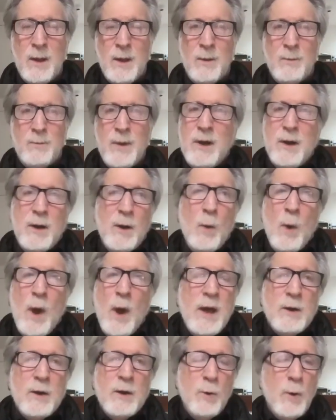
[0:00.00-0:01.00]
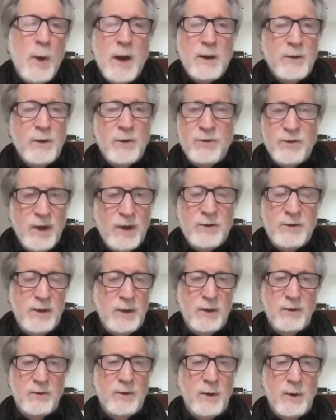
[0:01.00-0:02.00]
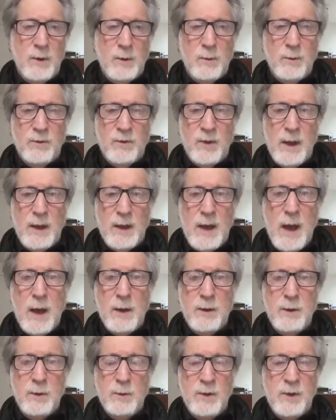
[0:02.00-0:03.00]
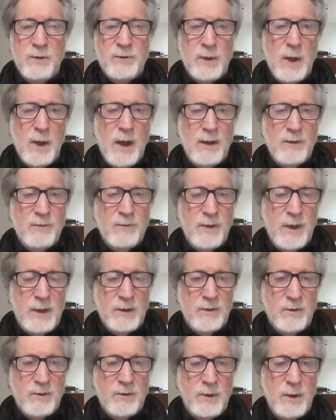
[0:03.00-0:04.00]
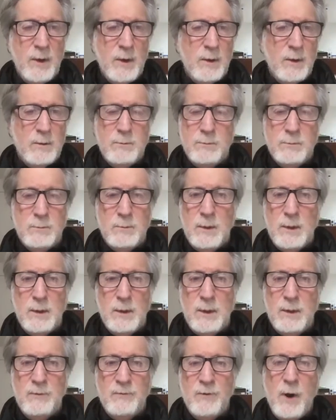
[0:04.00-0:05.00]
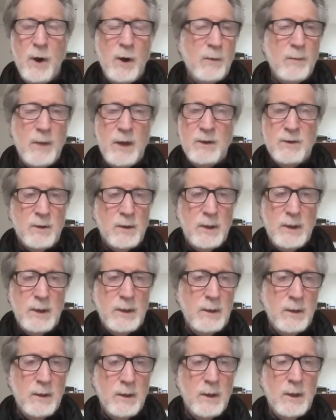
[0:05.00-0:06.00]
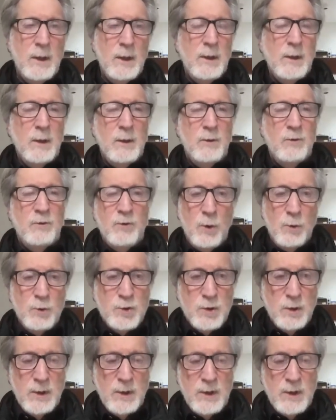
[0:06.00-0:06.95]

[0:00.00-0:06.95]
but in a way it grew out of the 60s. It was like, how do you live a life that's, environmentally, socially